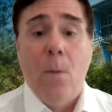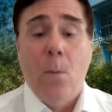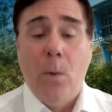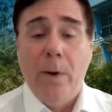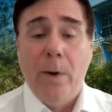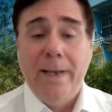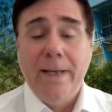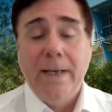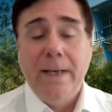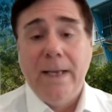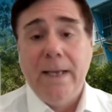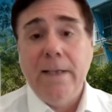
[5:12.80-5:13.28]

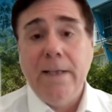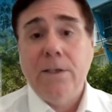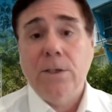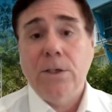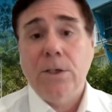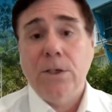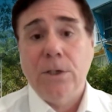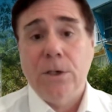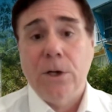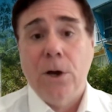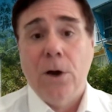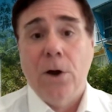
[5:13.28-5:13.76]
we need
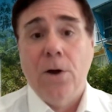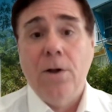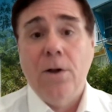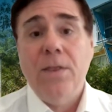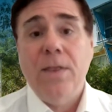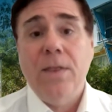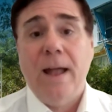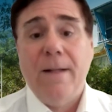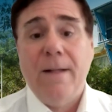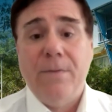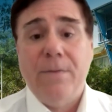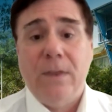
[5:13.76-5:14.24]
to know
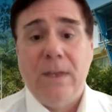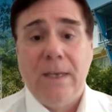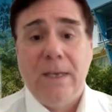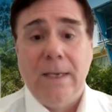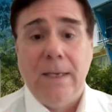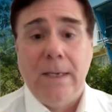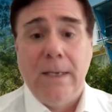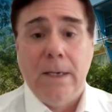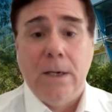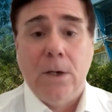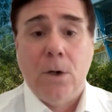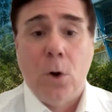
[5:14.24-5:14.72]
that
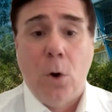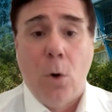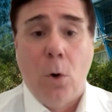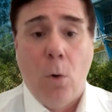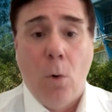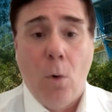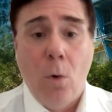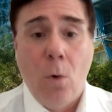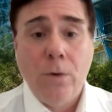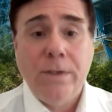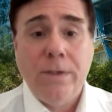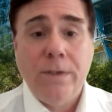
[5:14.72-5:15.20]
the
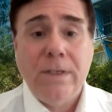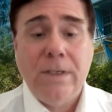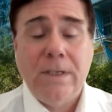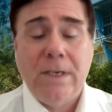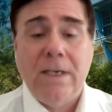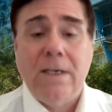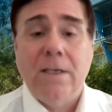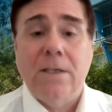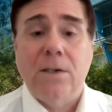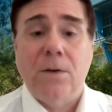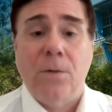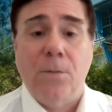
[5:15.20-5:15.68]
course
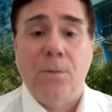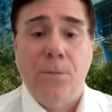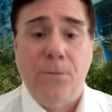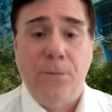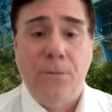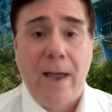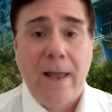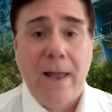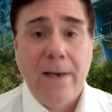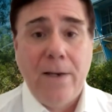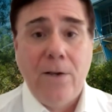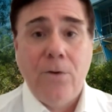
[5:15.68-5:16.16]
is of
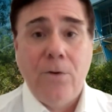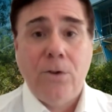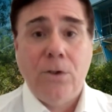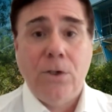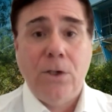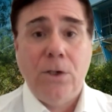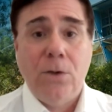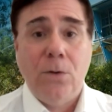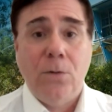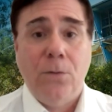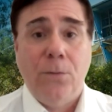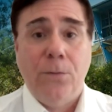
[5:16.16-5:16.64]
value
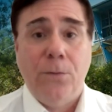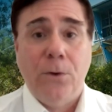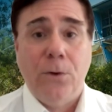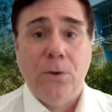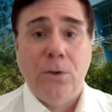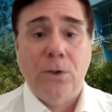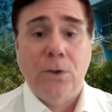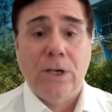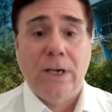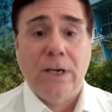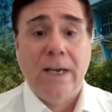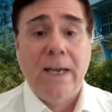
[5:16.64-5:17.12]
to your
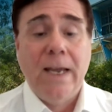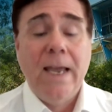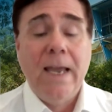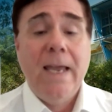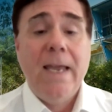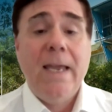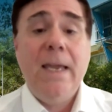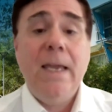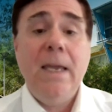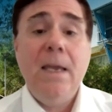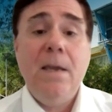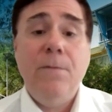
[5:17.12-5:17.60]
future,
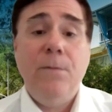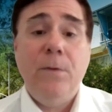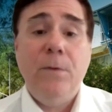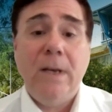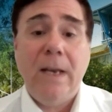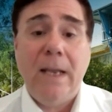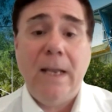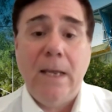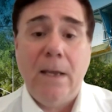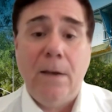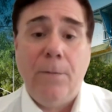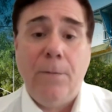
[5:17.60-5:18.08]

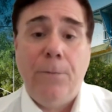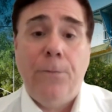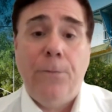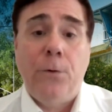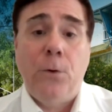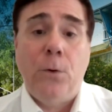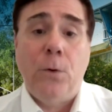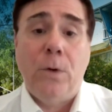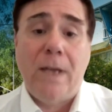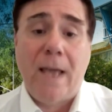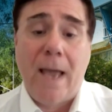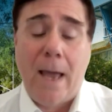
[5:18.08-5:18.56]
even if
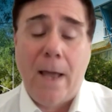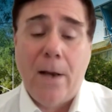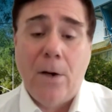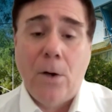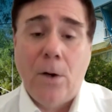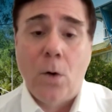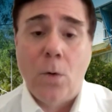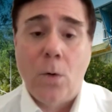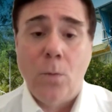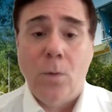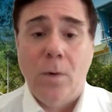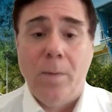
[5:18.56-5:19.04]
you
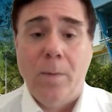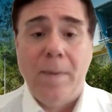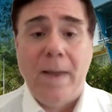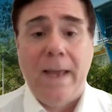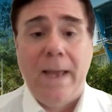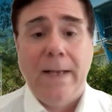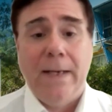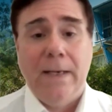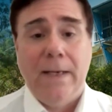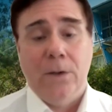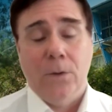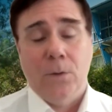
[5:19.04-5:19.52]
cannot
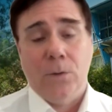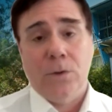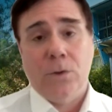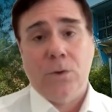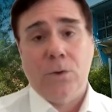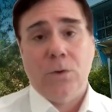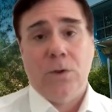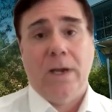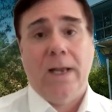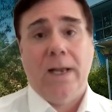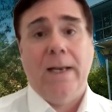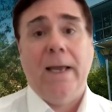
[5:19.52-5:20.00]
remain in
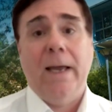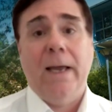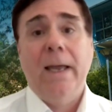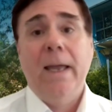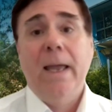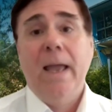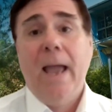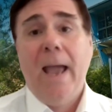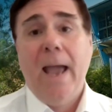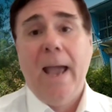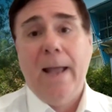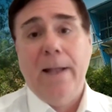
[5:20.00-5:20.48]
Australia
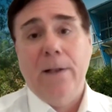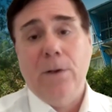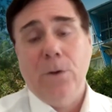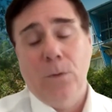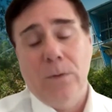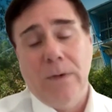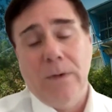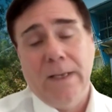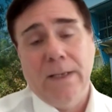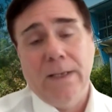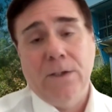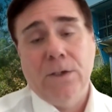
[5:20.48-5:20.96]
and
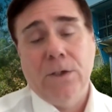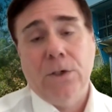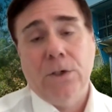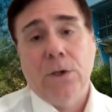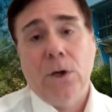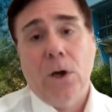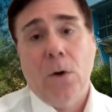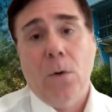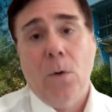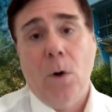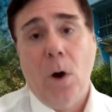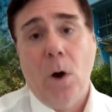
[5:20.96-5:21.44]
you need to
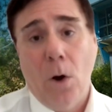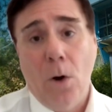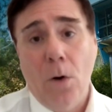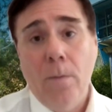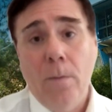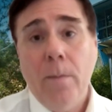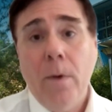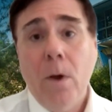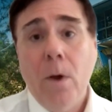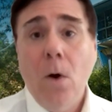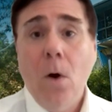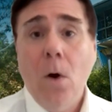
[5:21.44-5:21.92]
go
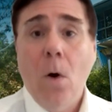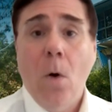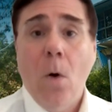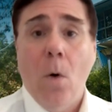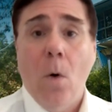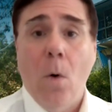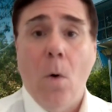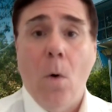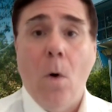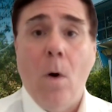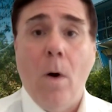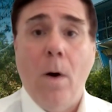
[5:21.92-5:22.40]
home
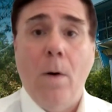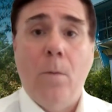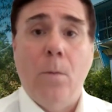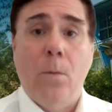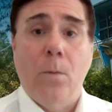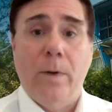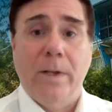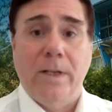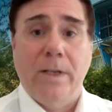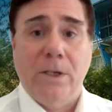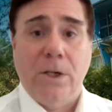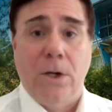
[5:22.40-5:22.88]
or
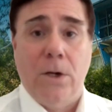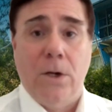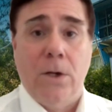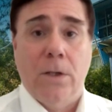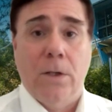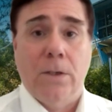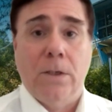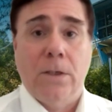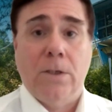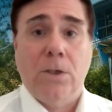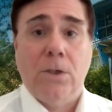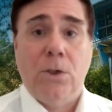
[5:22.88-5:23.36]

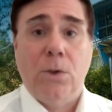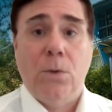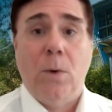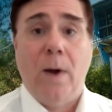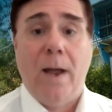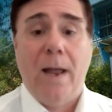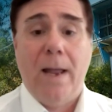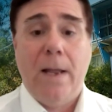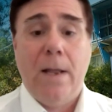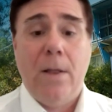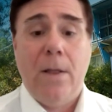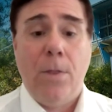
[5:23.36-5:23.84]
return to
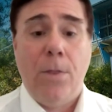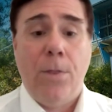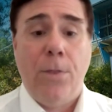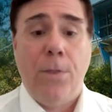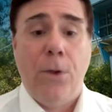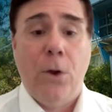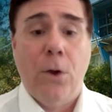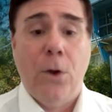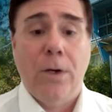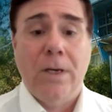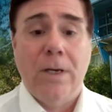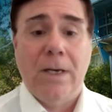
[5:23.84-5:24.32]
a
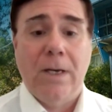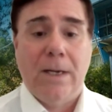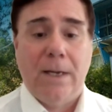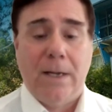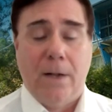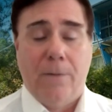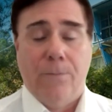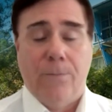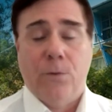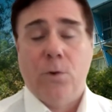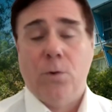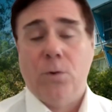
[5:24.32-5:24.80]
third
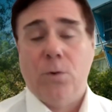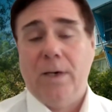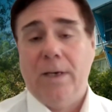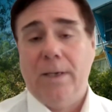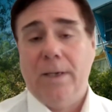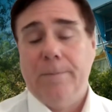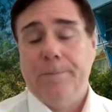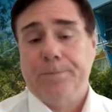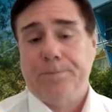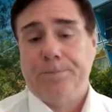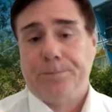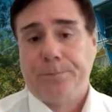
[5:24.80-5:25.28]

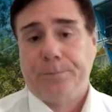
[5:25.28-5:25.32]
country.